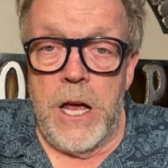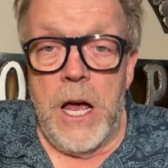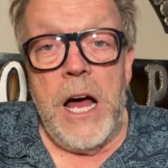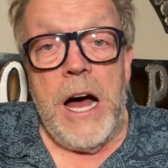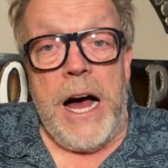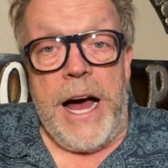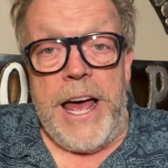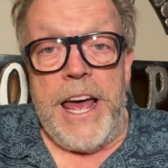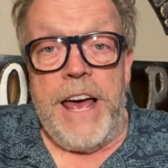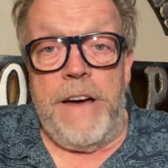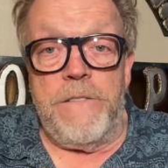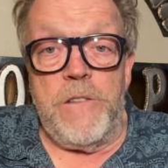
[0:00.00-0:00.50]

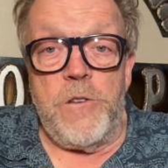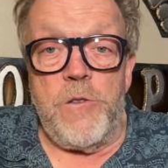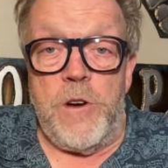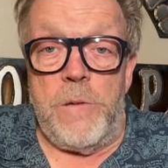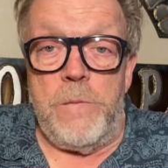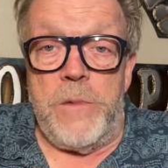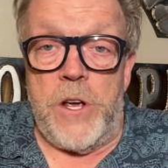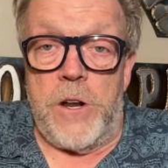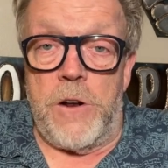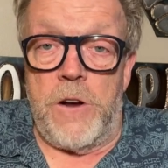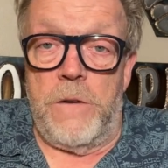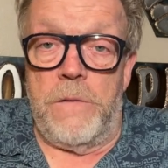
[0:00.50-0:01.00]
I have to
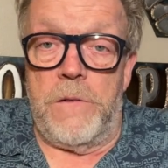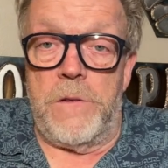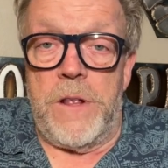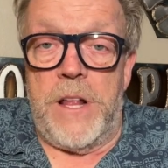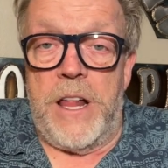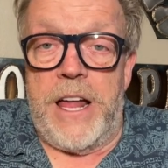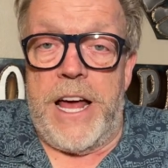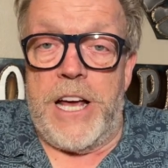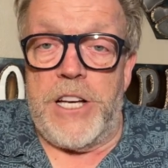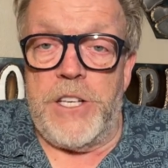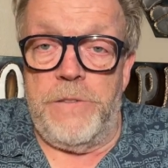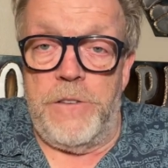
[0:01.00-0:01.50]
admit, over the
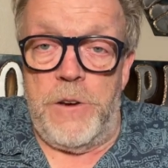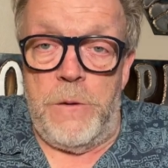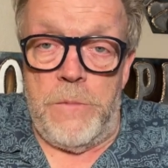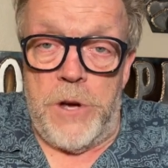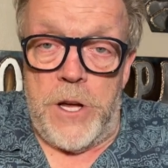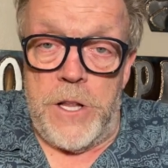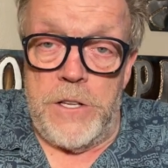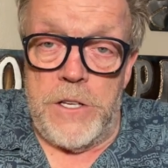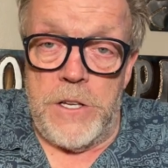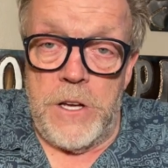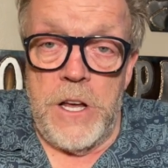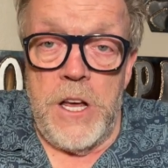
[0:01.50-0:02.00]
last few
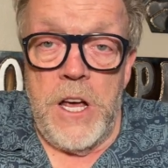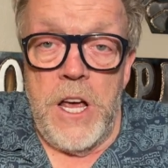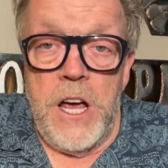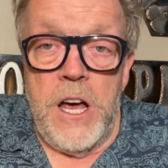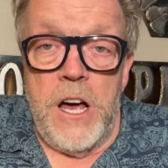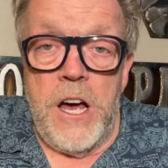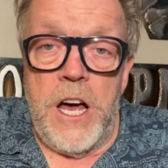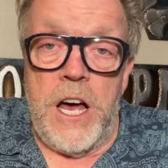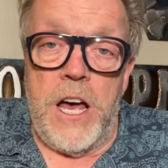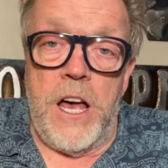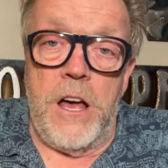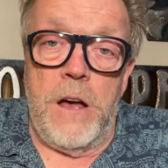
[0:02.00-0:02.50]
months,
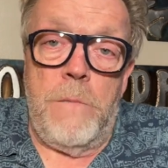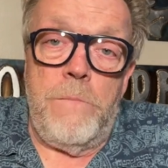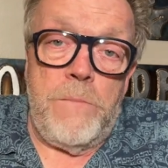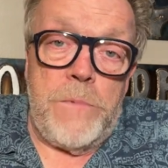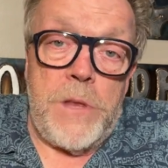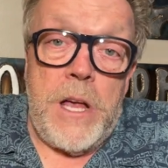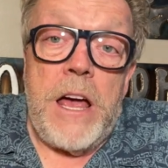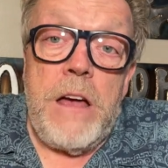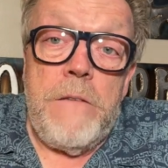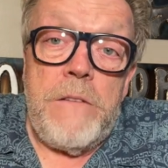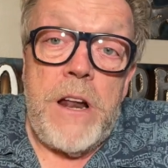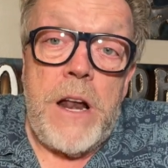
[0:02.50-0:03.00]
I
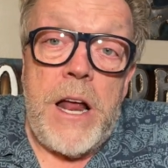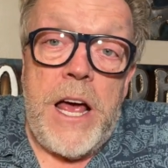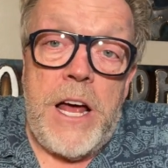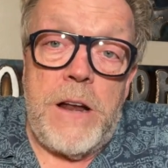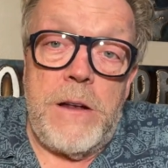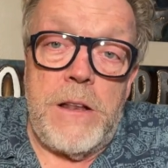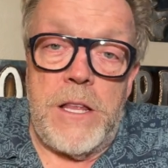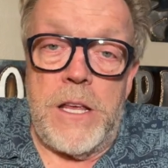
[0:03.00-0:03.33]
haven't had